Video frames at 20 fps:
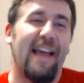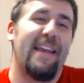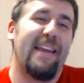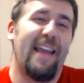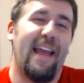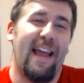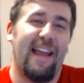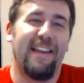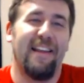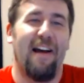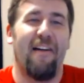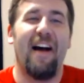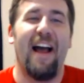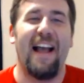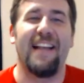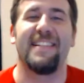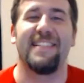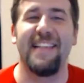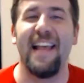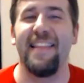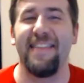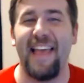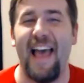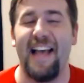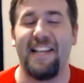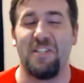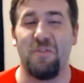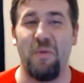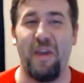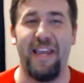yeah, you know, I said
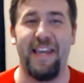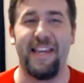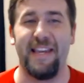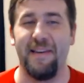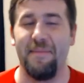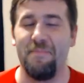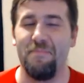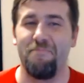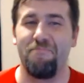last week,